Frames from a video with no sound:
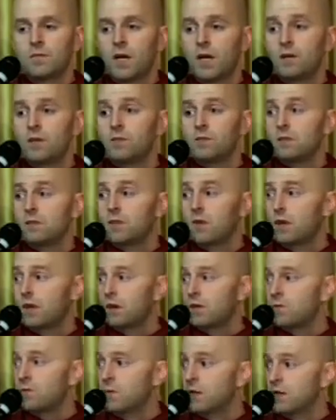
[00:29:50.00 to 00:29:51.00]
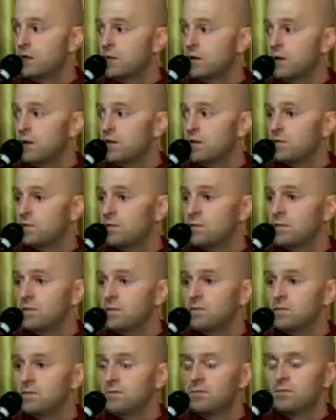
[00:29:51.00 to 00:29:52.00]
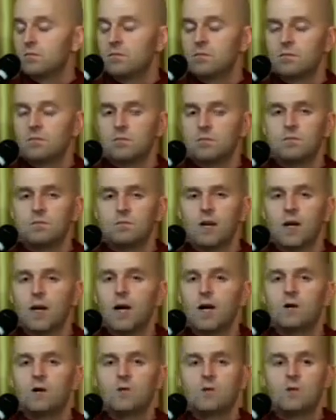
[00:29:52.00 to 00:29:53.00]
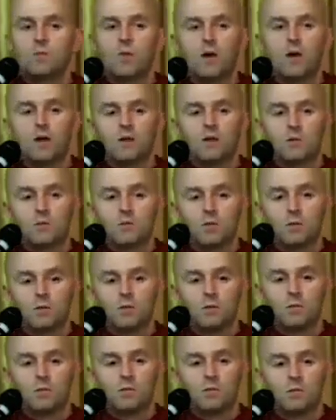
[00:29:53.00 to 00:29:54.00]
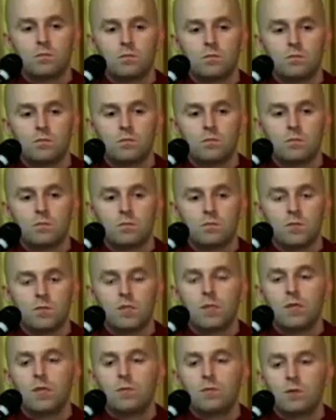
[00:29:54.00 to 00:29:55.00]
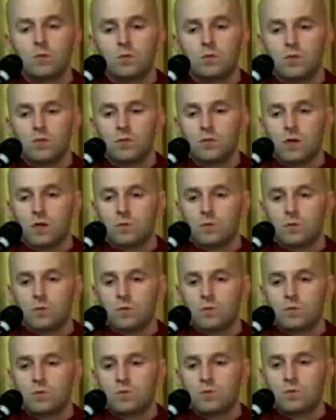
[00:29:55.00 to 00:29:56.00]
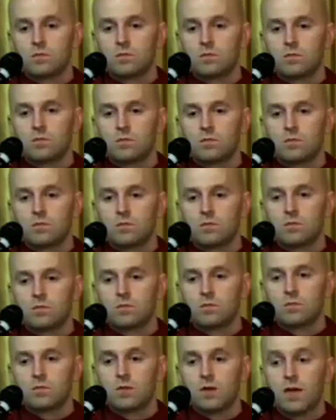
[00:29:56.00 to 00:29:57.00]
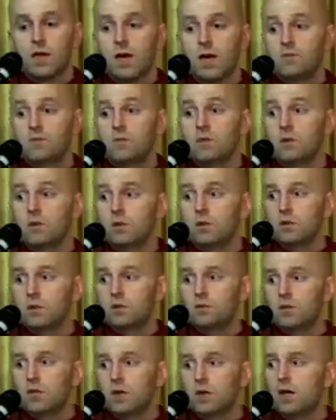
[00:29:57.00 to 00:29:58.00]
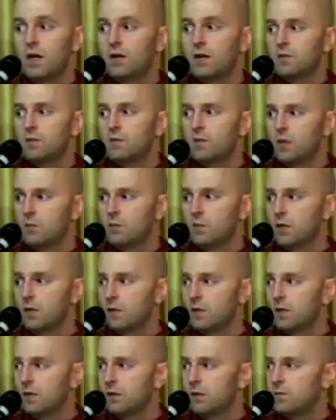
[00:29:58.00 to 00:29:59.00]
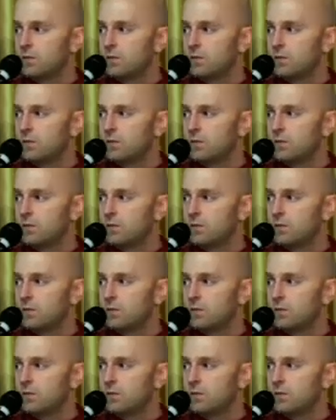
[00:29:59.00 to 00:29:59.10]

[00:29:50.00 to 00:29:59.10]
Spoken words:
I have to take care of myself. How is it possible to keep the precepts? I have to earn a living, I have to make money."